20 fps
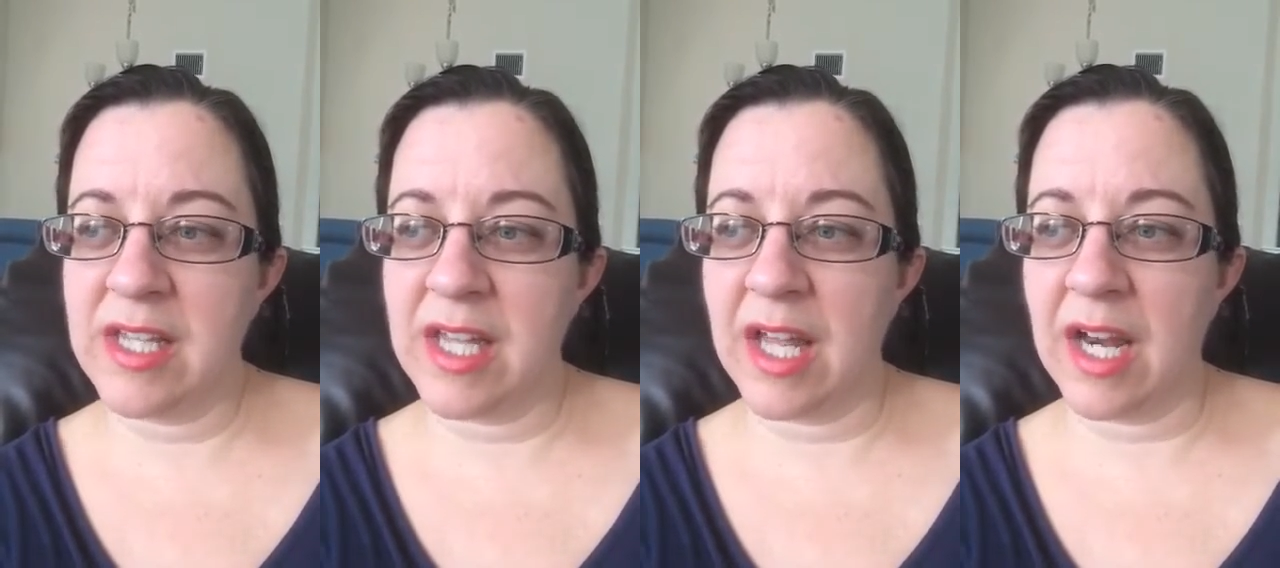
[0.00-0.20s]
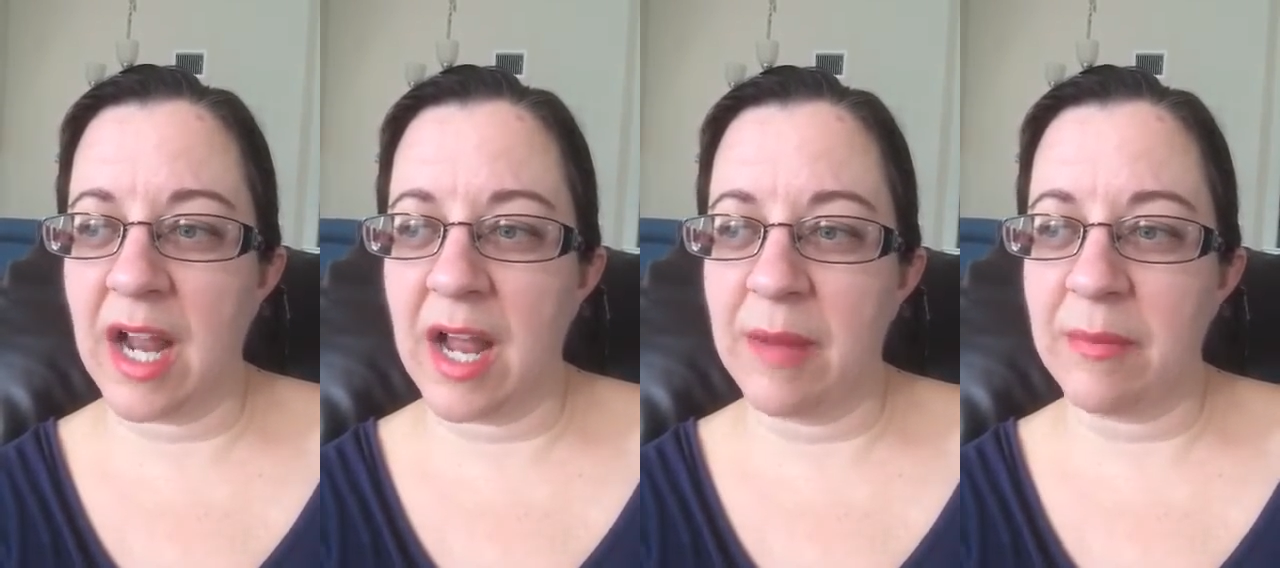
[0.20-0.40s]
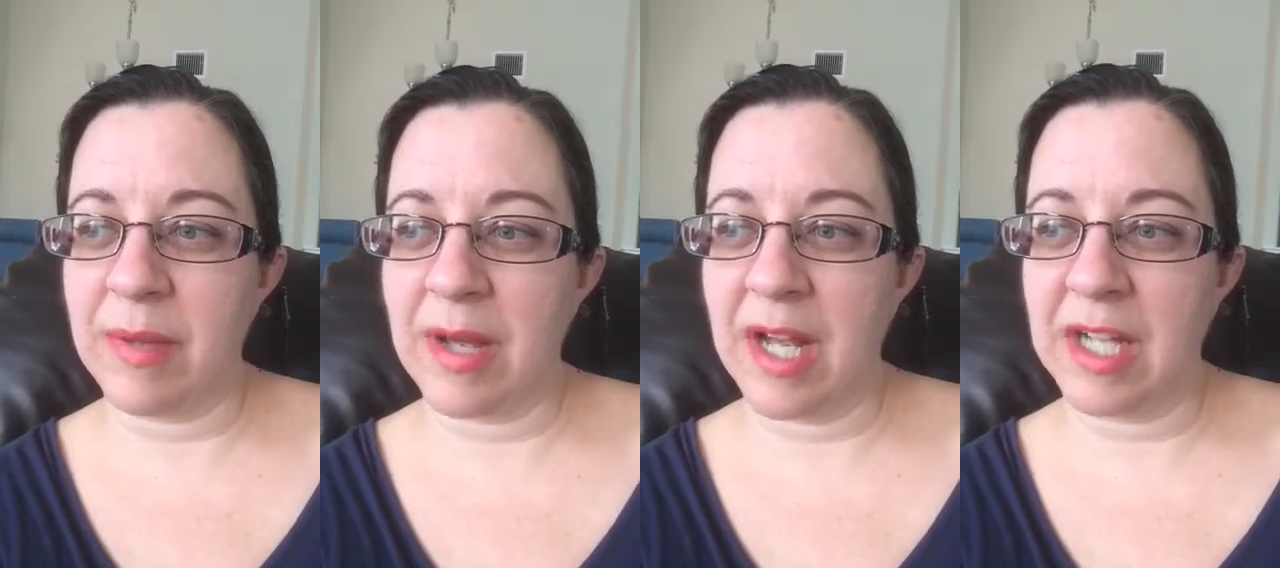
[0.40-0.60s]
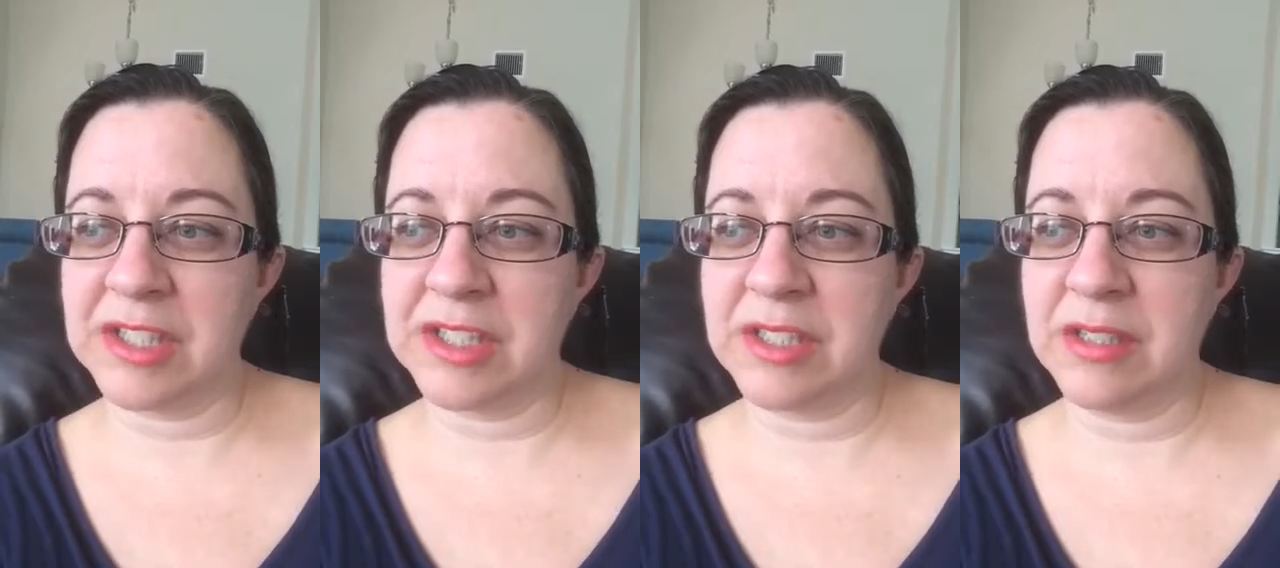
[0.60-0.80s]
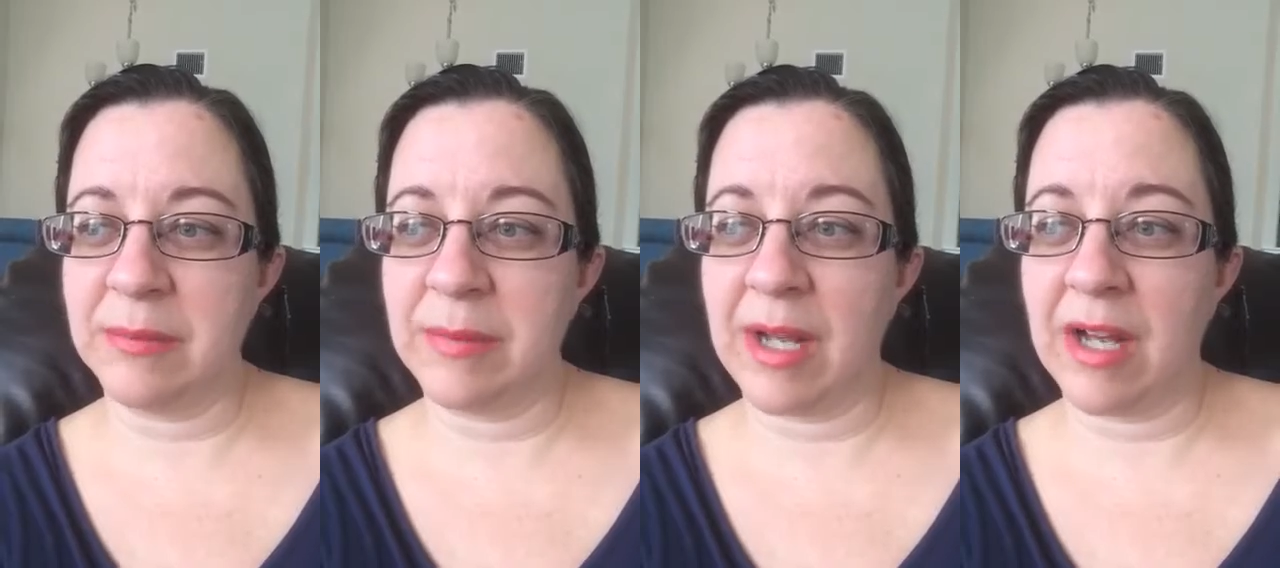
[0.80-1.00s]
that I'm
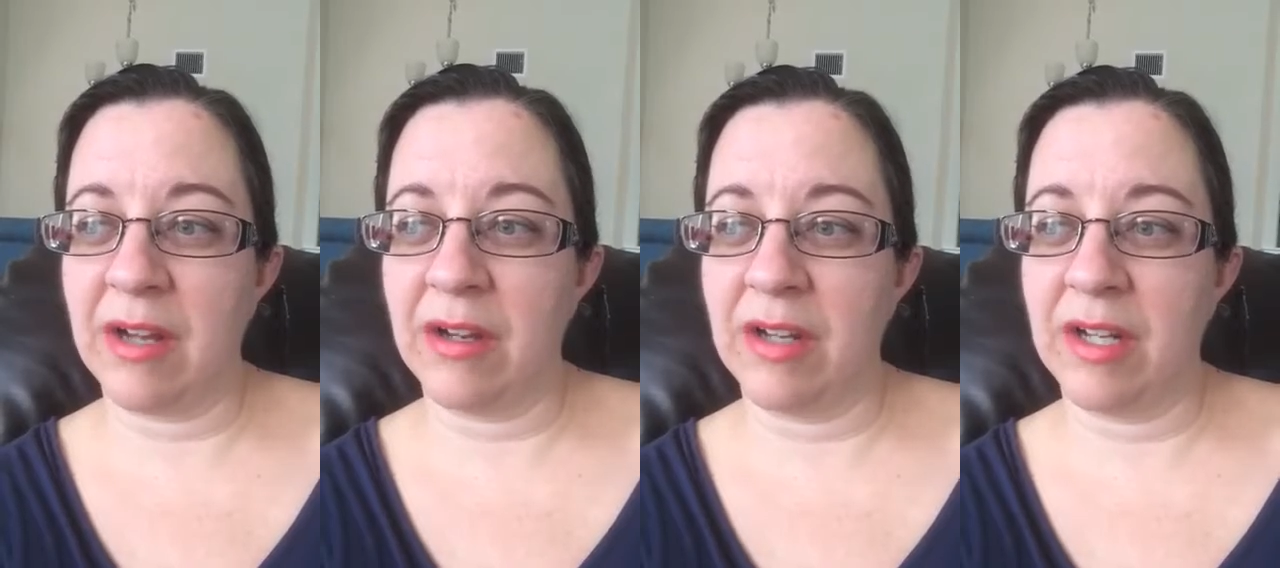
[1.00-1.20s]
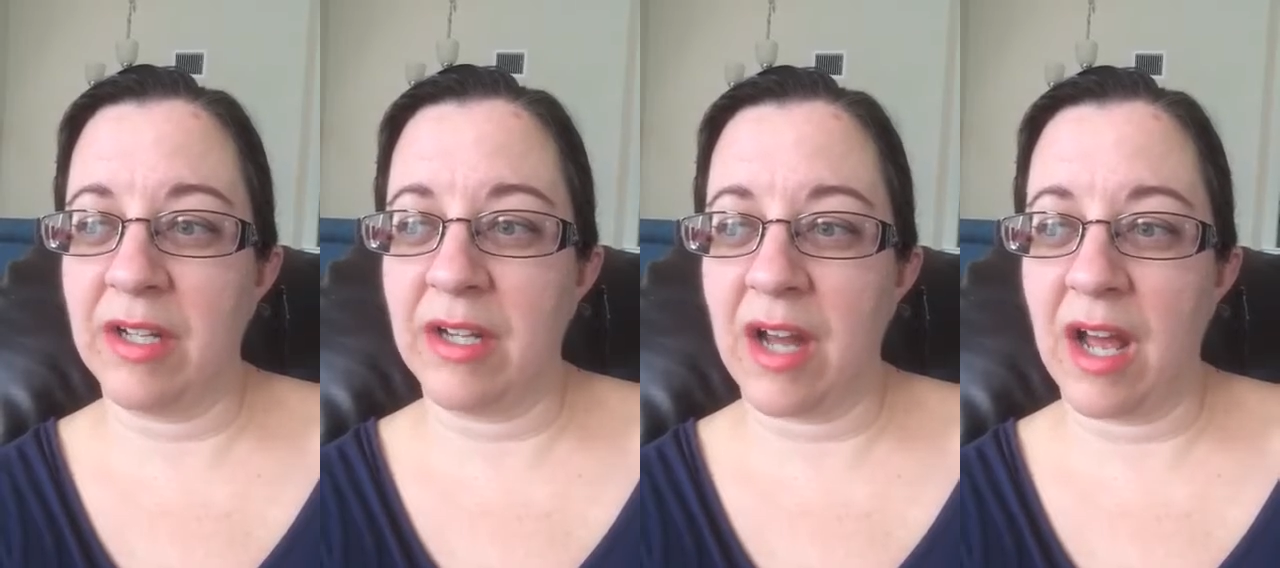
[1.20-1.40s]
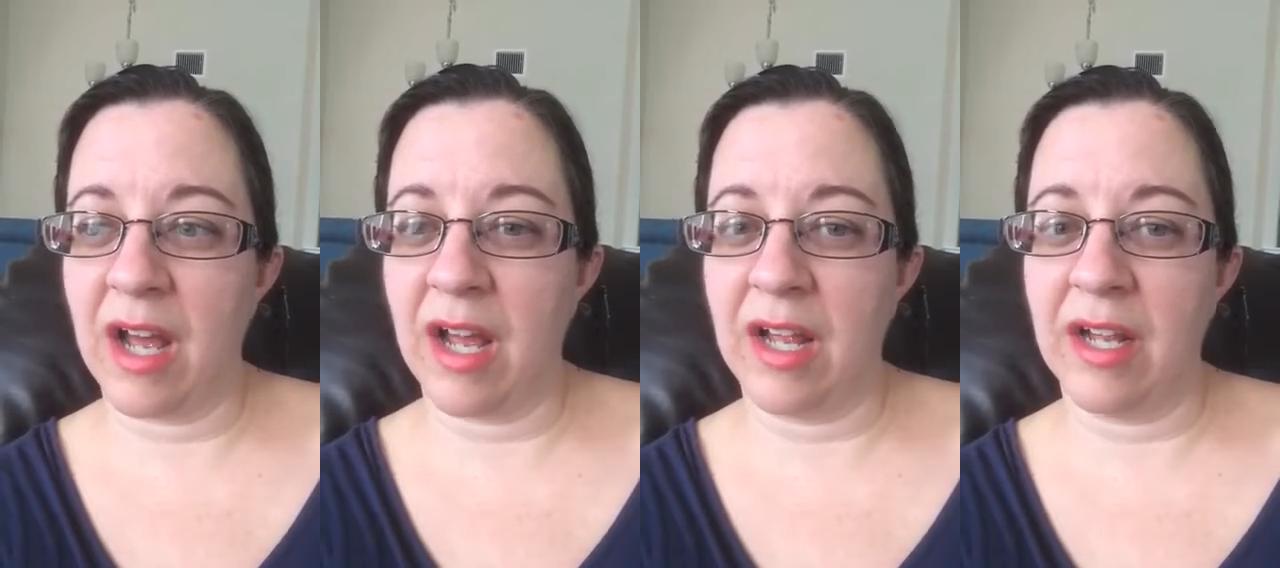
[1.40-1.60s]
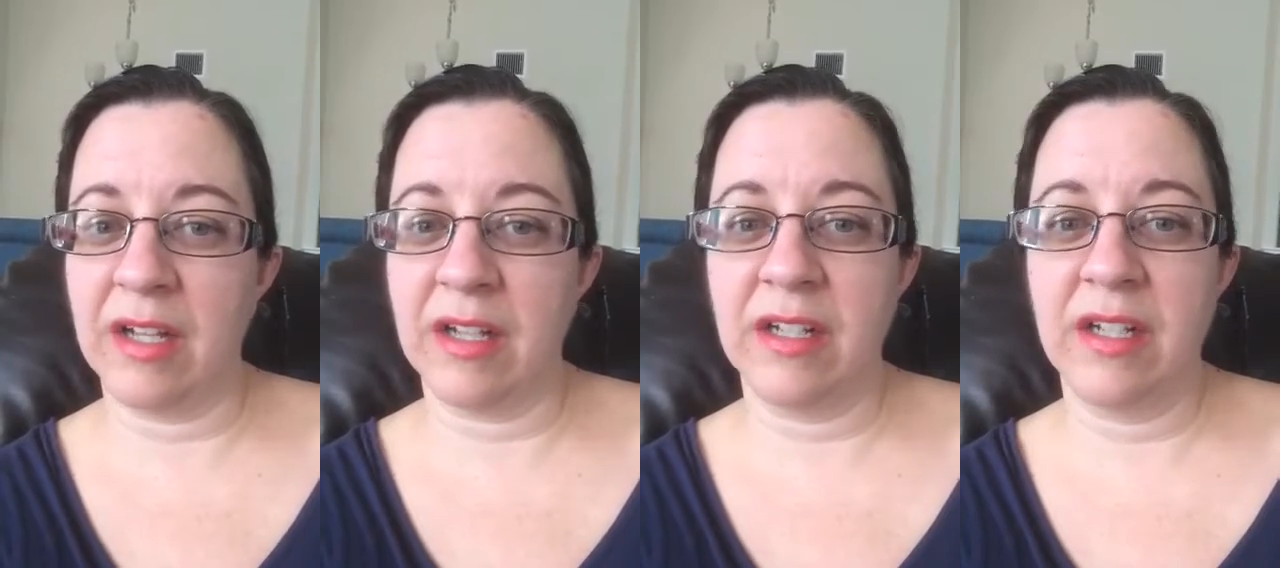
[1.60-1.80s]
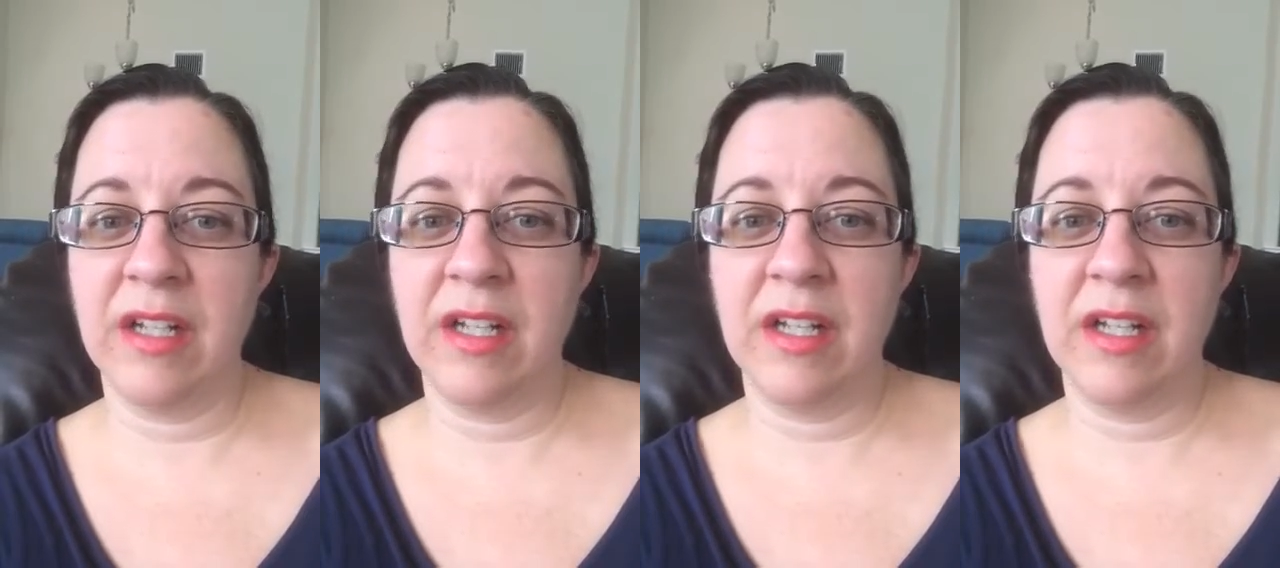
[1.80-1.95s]
passionate about, and not